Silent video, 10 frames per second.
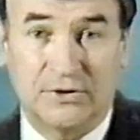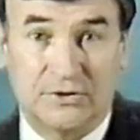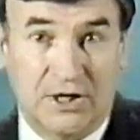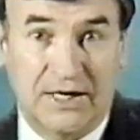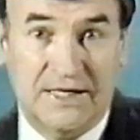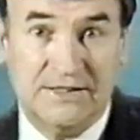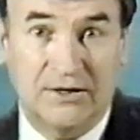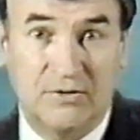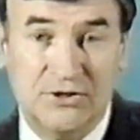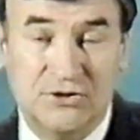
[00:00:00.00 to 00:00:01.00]
Start
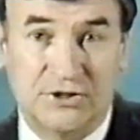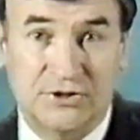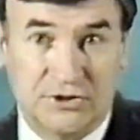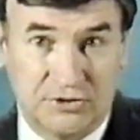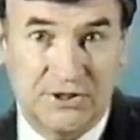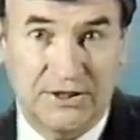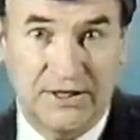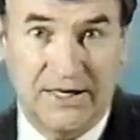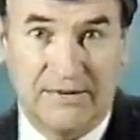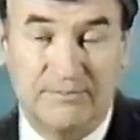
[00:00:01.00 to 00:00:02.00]
asking questions using
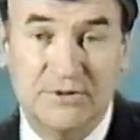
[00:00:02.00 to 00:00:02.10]
the name.